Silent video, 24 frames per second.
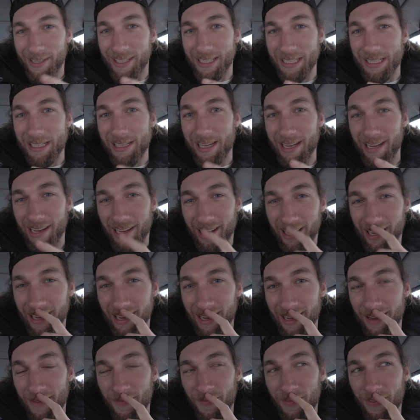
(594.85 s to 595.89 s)
to see
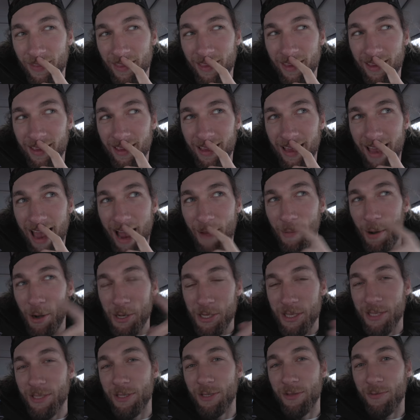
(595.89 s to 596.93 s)
how much
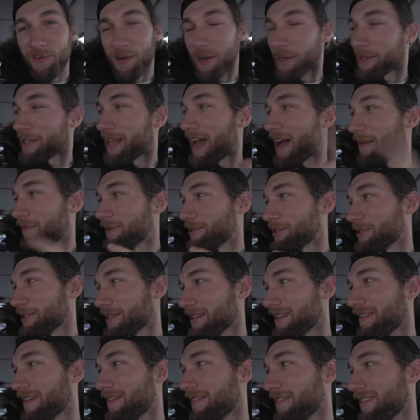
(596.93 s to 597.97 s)
this is real and how much
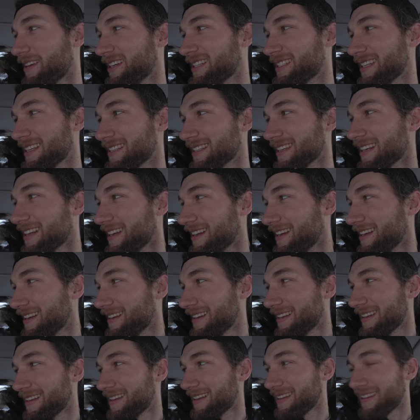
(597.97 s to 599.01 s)
of this isn't.
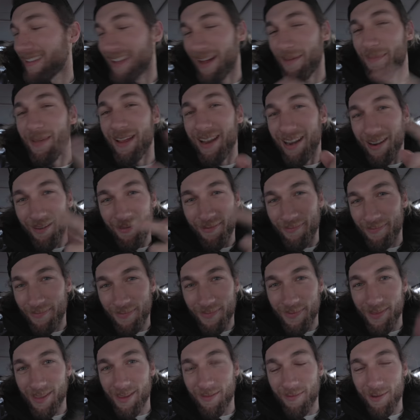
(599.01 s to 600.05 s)
Right. That'll be in a
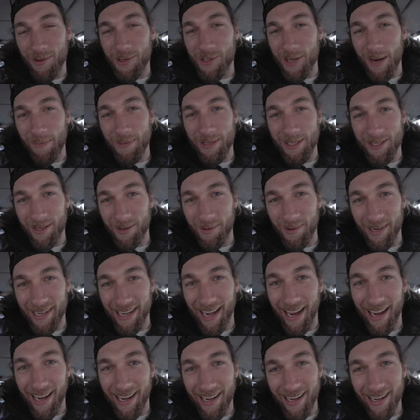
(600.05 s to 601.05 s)
future episode one day.